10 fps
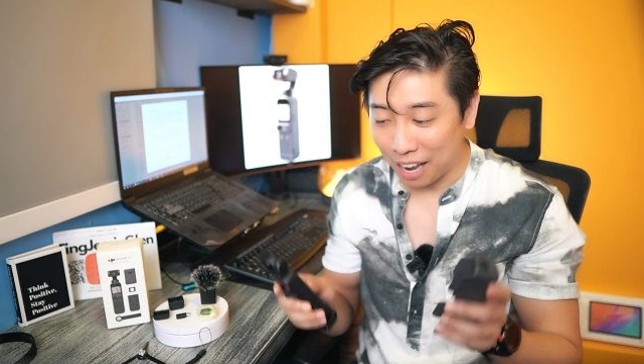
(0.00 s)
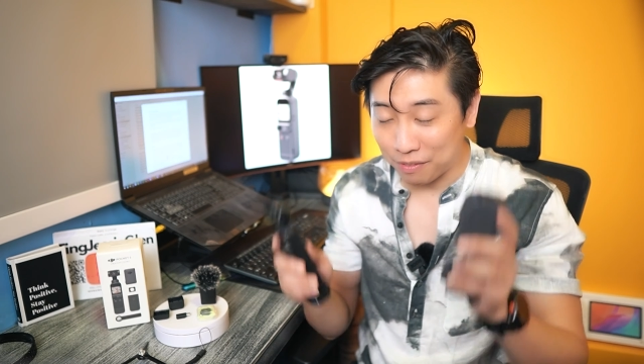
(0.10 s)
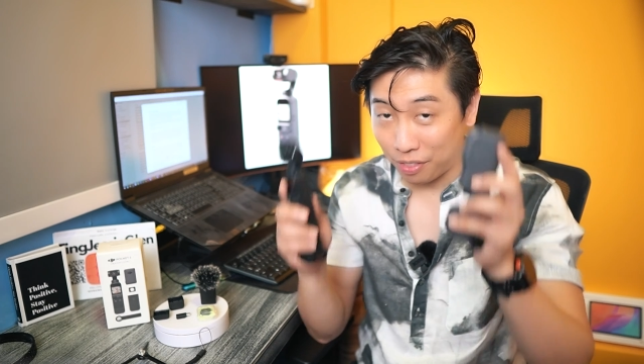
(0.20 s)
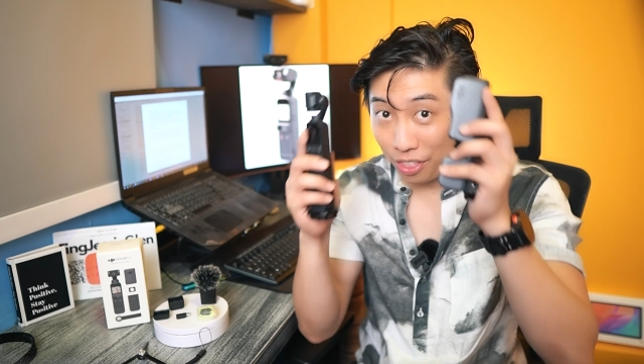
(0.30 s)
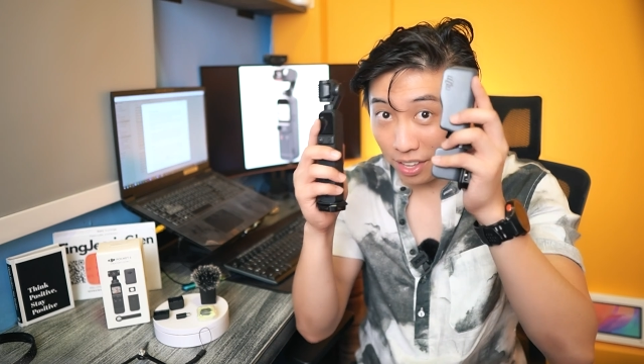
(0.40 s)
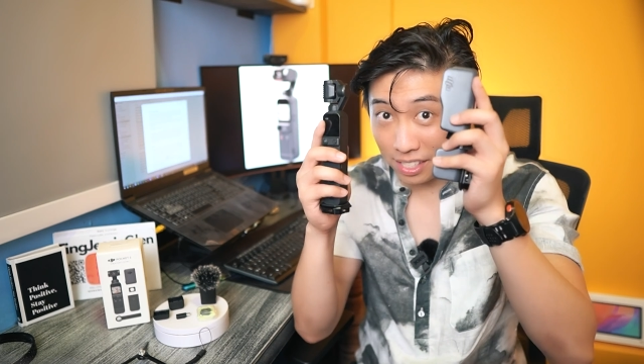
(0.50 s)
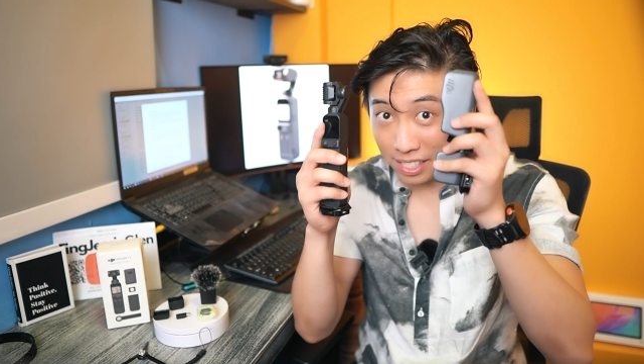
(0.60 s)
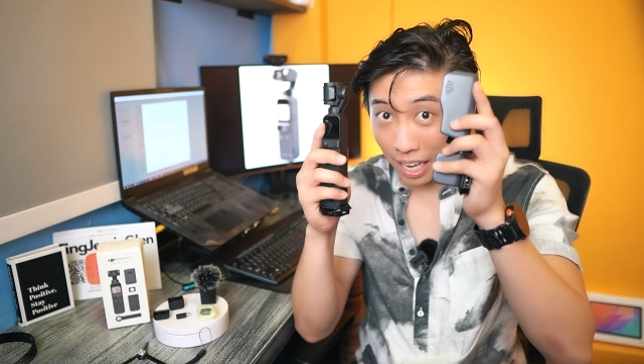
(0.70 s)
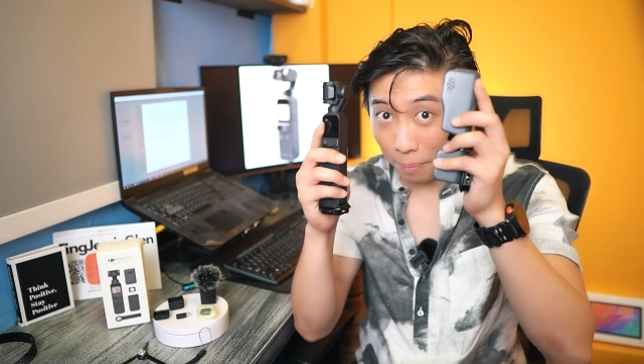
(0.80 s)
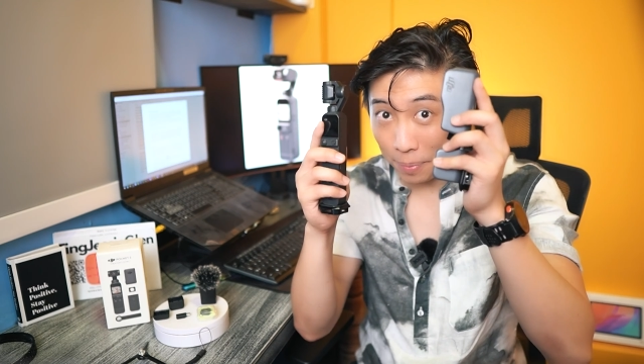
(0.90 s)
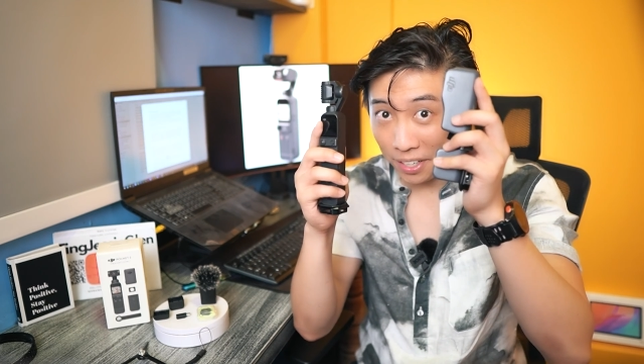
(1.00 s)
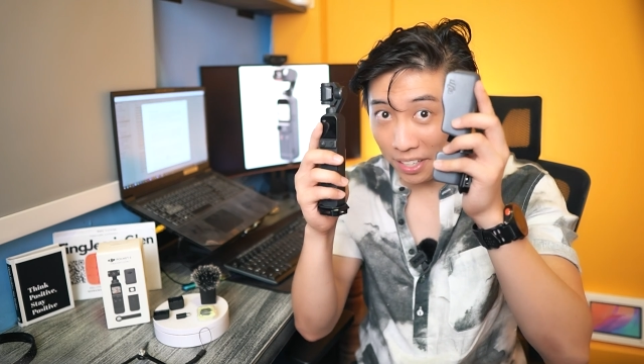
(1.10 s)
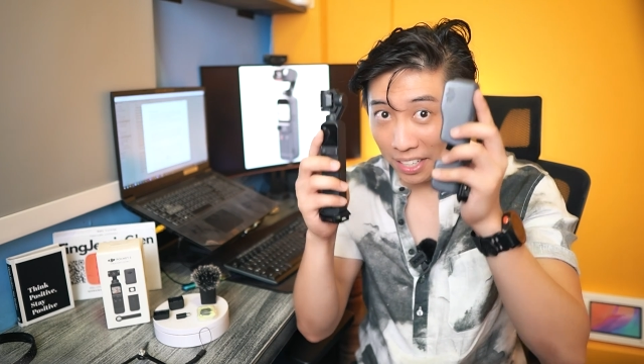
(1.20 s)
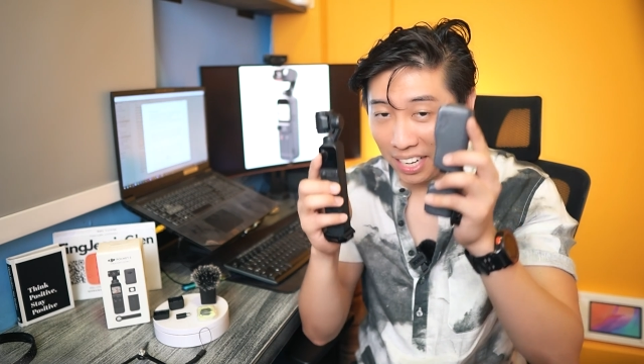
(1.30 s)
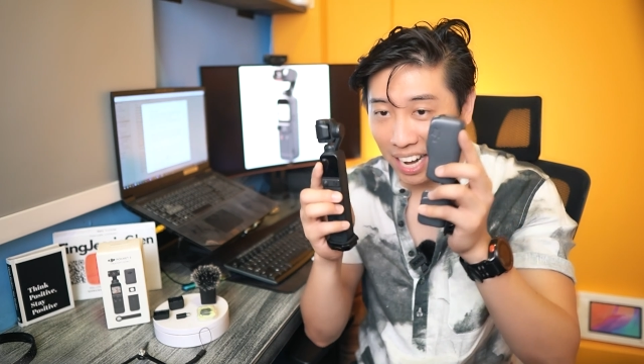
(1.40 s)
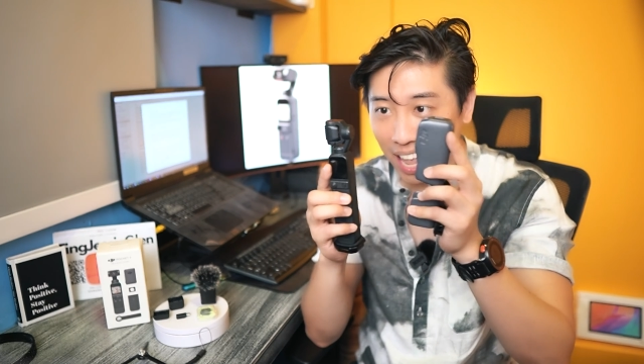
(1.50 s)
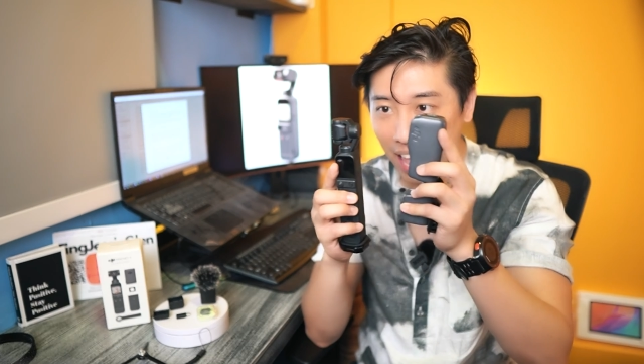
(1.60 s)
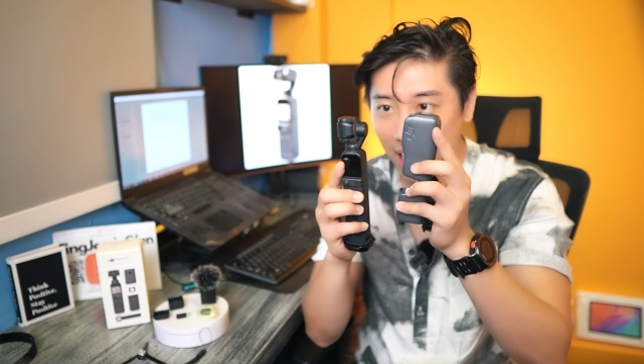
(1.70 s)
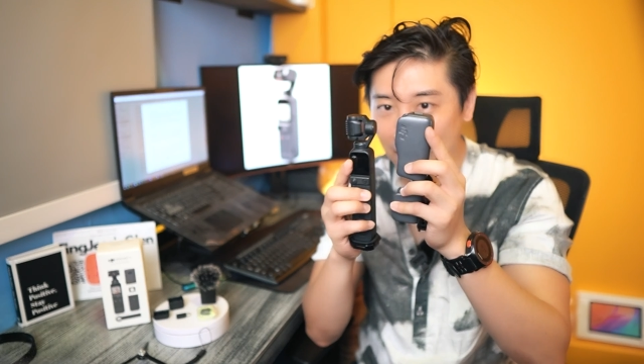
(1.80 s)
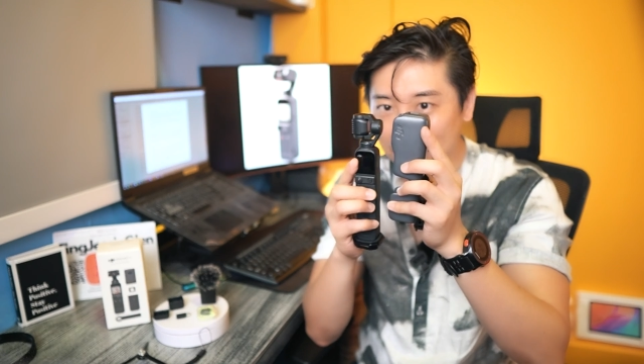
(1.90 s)
have this setup here,
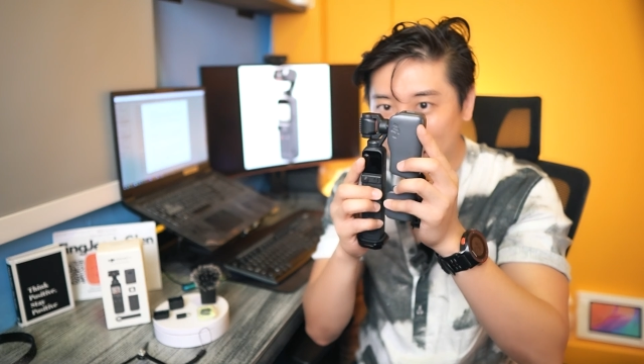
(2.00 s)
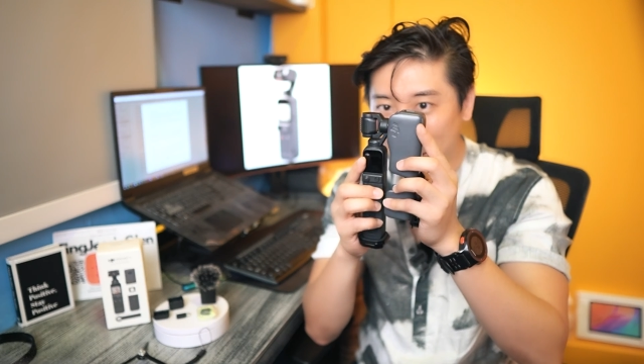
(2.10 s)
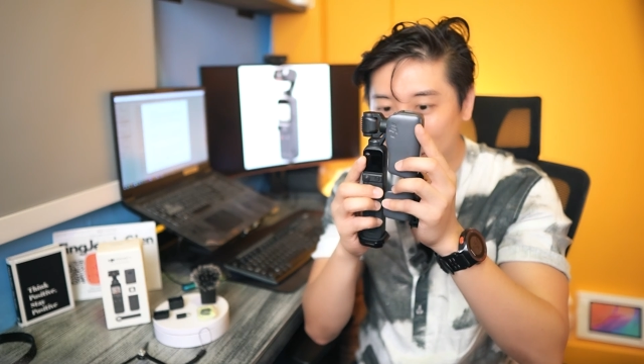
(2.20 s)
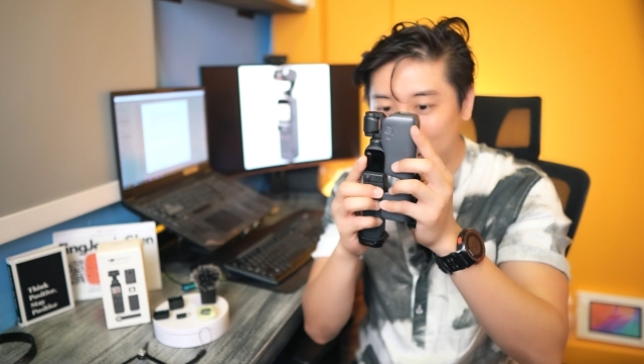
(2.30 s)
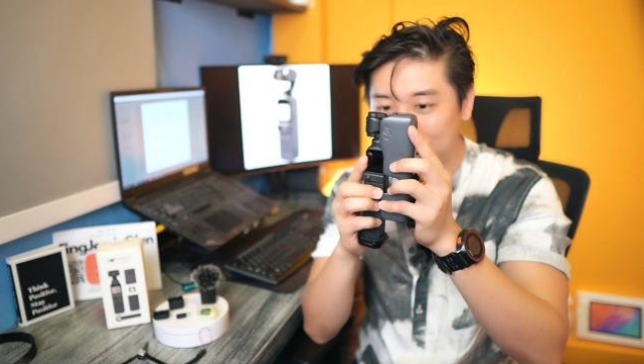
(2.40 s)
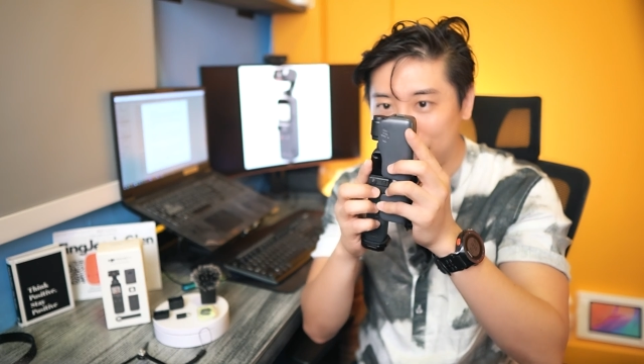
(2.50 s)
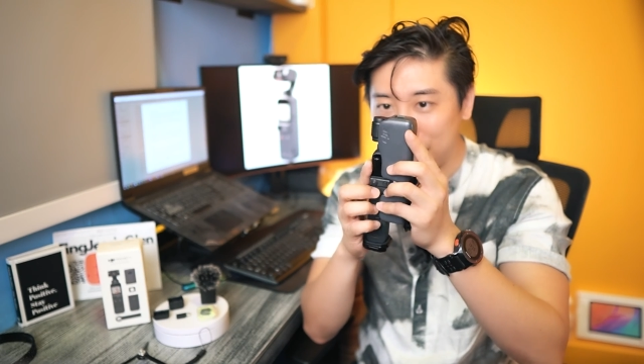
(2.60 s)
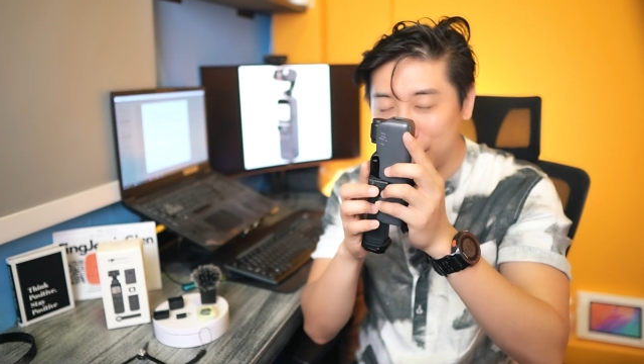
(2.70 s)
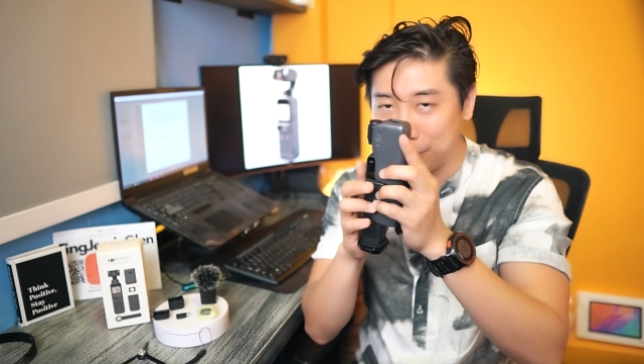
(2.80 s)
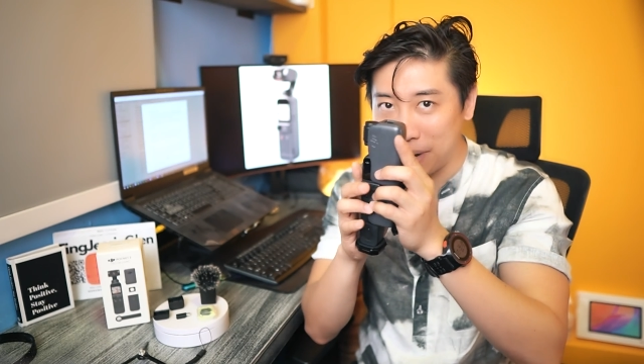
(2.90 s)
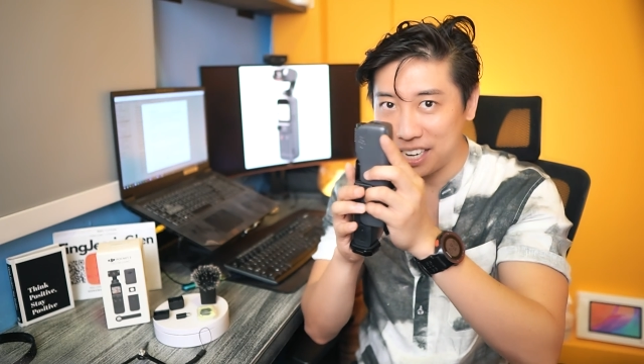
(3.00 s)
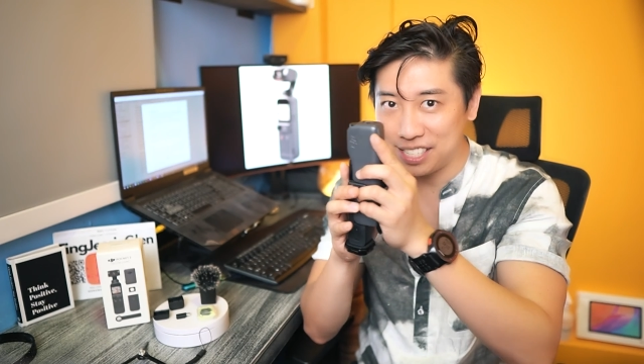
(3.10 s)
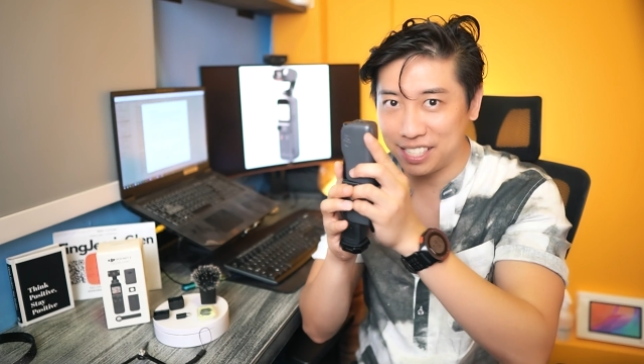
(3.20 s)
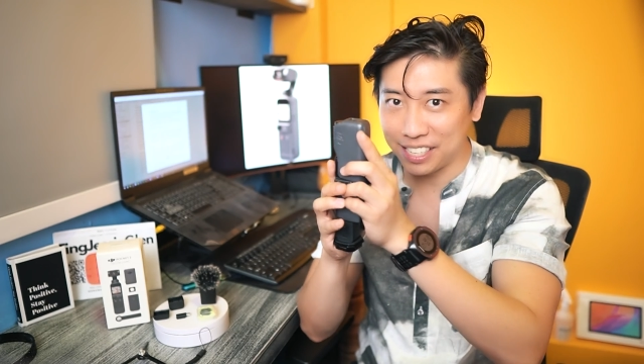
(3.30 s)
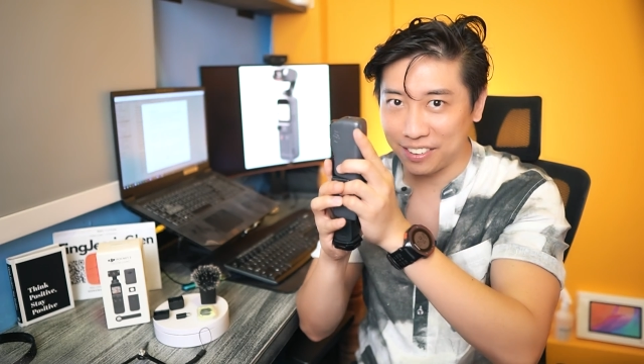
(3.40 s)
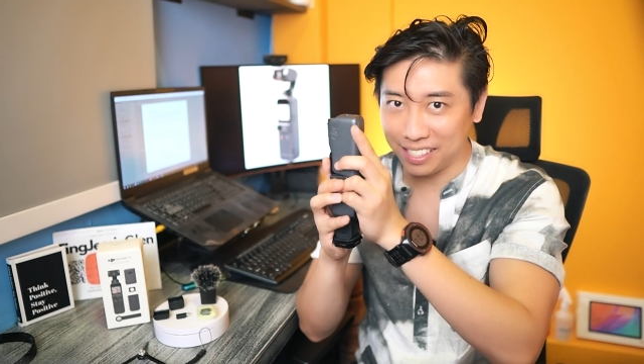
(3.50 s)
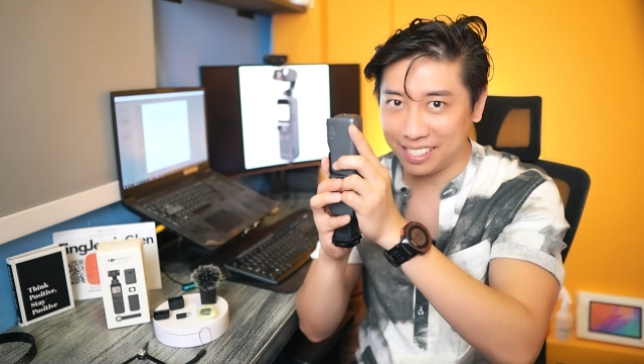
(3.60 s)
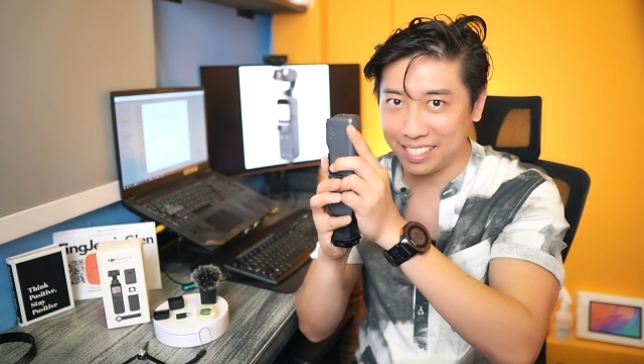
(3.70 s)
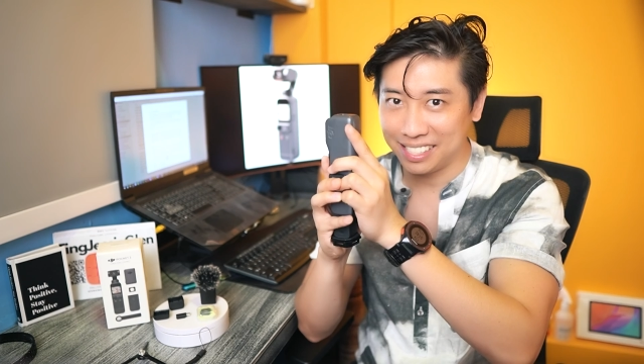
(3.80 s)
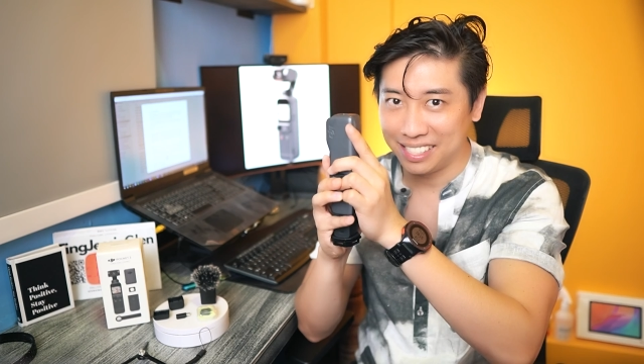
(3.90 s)
and this is my secret.